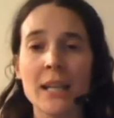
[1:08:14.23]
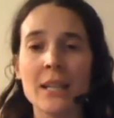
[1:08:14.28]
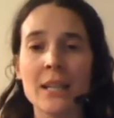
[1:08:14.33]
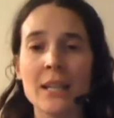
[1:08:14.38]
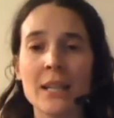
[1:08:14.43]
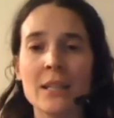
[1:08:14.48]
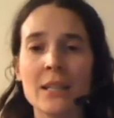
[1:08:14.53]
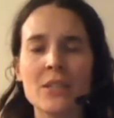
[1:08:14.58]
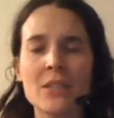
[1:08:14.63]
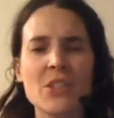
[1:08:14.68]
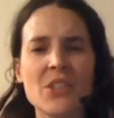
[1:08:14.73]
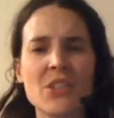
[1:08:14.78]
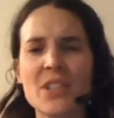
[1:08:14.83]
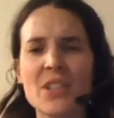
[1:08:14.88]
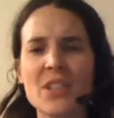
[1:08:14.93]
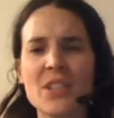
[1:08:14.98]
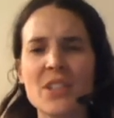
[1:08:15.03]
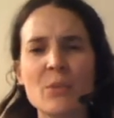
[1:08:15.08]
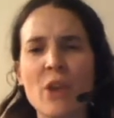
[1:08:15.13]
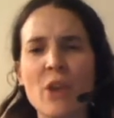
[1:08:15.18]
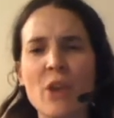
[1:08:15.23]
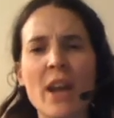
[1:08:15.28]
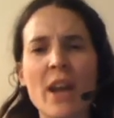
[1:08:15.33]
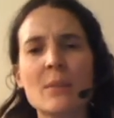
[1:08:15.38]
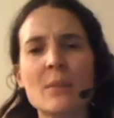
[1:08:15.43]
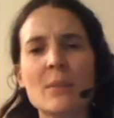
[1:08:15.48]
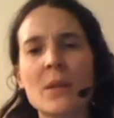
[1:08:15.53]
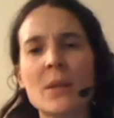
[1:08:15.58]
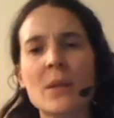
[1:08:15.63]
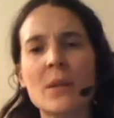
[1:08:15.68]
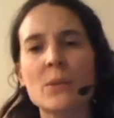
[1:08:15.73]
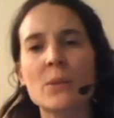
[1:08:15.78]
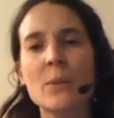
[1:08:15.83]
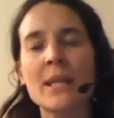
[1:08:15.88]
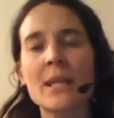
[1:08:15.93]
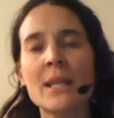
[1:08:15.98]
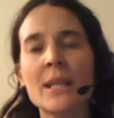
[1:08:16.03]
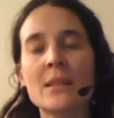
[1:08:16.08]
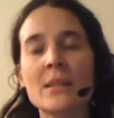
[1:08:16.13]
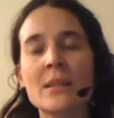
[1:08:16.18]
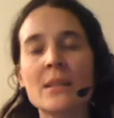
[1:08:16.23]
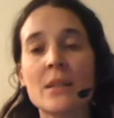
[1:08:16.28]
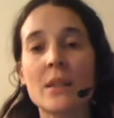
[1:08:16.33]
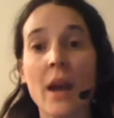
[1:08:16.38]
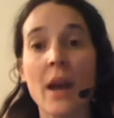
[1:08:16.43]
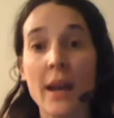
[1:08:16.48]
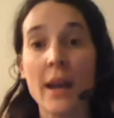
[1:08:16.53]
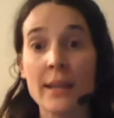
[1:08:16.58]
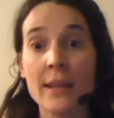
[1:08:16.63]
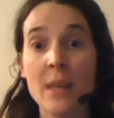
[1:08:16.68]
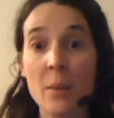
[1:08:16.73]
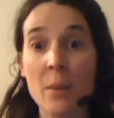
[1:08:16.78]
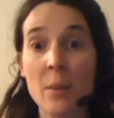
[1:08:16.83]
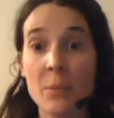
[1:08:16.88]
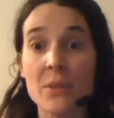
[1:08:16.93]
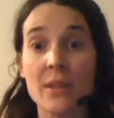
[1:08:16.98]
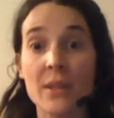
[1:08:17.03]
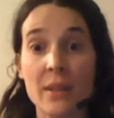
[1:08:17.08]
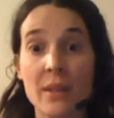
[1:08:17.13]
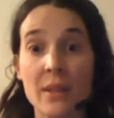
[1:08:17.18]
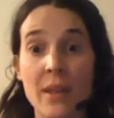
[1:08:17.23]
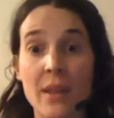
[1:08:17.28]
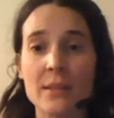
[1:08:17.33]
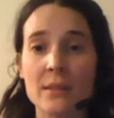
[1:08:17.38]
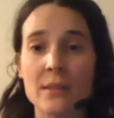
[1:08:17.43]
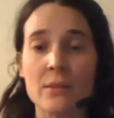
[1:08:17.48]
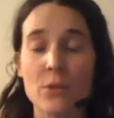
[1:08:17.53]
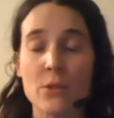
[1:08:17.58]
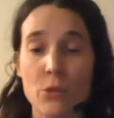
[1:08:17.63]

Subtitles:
It just seems crazy, because we need to accept that that's